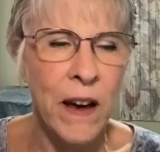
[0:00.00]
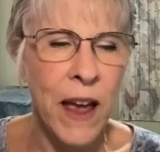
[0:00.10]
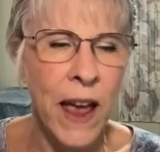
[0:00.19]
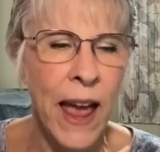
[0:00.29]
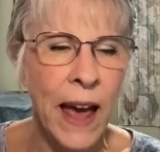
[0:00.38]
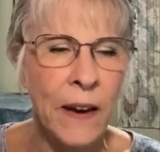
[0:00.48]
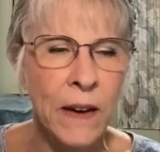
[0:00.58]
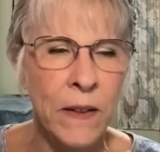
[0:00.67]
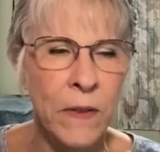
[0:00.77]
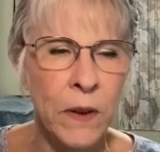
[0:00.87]
ad
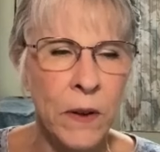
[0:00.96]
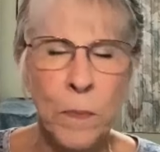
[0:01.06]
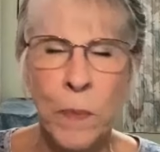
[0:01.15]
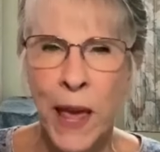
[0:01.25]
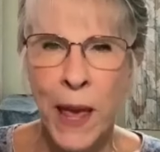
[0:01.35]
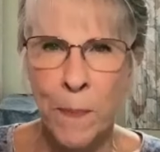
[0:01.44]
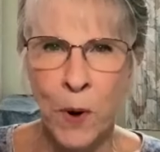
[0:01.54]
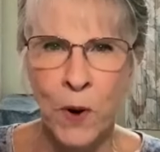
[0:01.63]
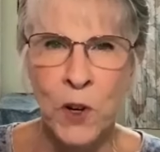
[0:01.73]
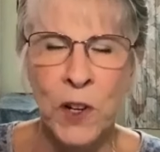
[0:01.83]
in the
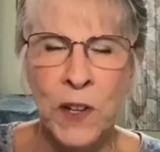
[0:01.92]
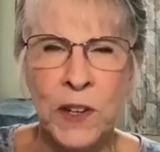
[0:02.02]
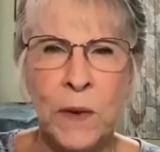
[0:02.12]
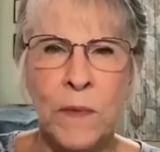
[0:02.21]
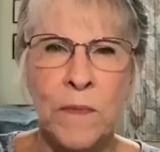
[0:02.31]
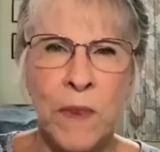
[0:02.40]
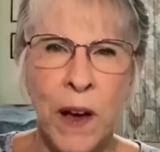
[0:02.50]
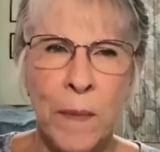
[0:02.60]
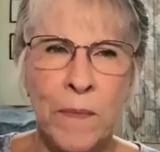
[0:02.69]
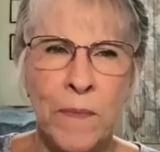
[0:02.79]
paper, just to
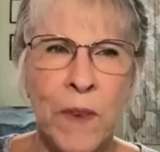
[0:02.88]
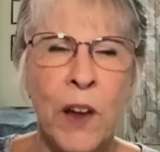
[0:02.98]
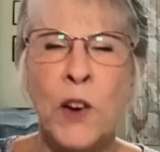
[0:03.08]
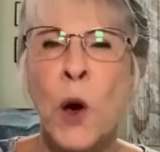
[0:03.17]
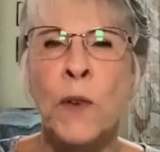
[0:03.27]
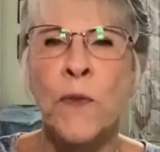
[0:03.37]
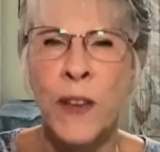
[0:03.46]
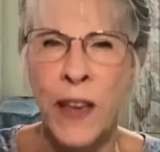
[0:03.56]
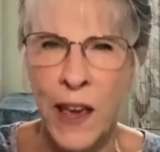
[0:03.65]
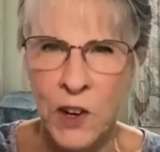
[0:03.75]
a
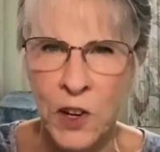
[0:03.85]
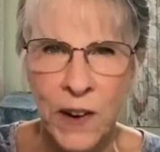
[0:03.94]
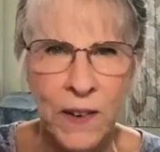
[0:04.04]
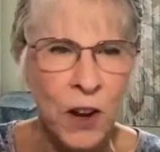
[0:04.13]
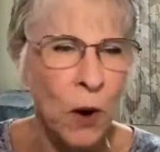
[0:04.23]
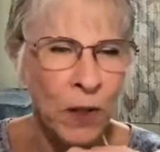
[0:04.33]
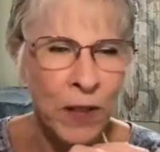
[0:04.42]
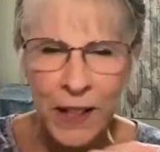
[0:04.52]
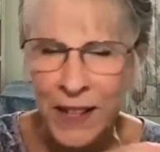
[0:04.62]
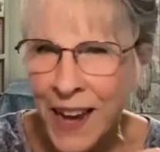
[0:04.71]
notification, a
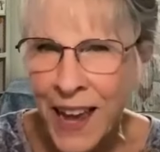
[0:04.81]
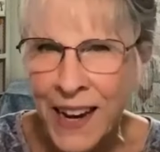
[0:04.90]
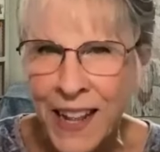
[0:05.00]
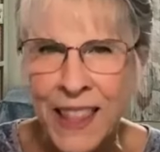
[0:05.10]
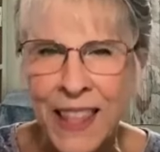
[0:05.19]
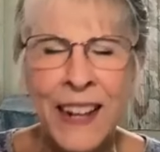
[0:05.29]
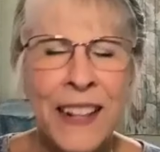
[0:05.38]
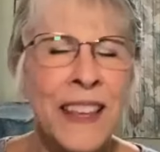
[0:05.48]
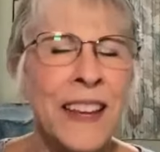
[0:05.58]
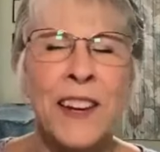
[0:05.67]
little tiny thing,
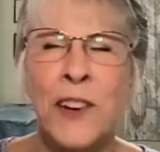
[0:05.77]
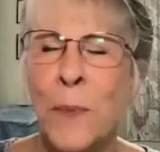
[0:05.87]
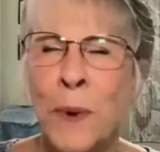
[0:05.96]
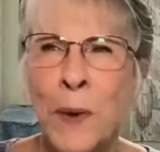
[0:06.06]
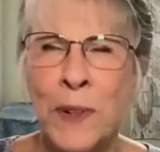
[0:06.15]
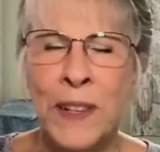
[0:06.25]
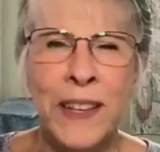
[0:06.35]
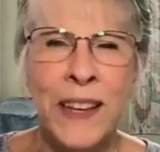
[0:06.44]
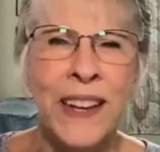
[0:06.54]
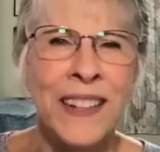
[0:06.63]
thinking nobody would
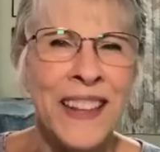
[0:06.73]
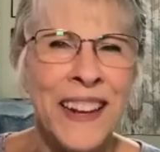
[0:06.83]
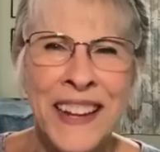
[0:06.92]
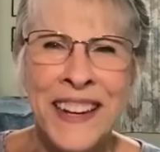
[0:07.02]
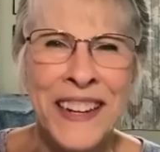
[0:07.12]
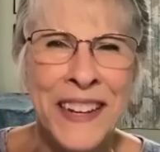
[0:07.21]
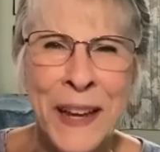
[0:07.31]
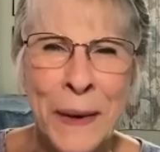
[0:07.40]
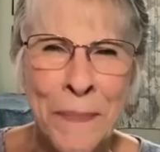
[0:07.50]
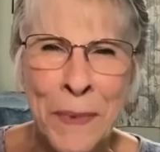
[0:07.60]
see it and they'd get to
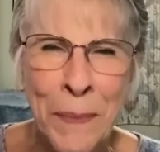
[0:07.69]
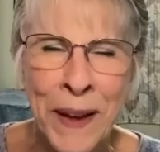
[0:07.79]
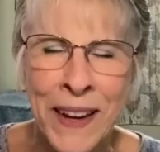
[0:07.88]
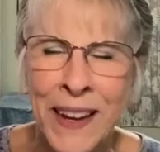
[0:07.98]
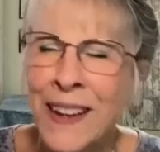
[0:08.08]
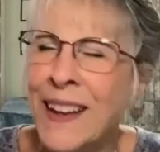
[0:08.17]
keep the money.